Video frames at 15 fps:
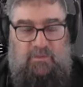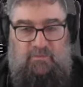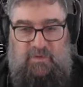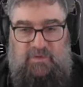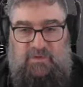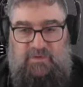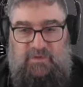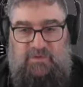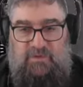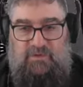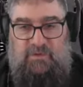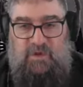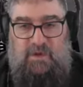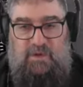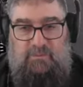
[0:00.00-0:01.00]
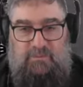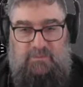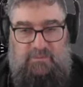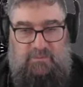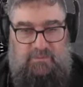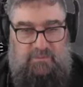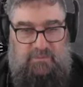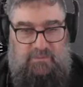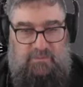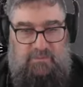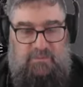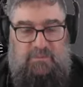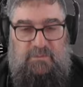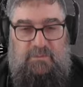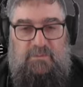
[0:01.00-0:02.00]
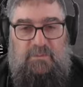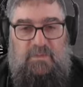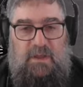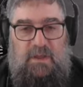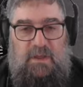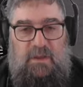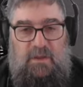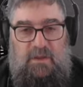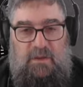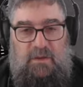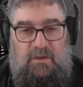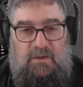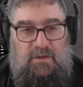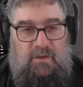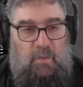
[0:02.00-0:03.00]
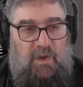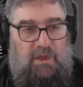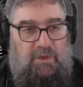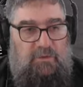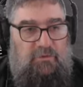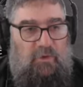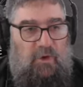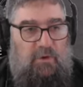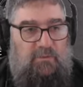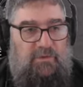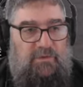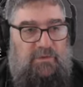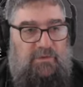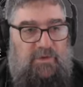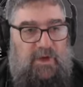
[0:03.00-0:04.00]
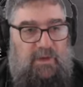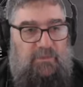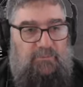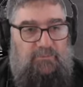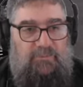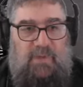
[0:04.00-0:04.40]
Physics is the same, and the way you drive is the same.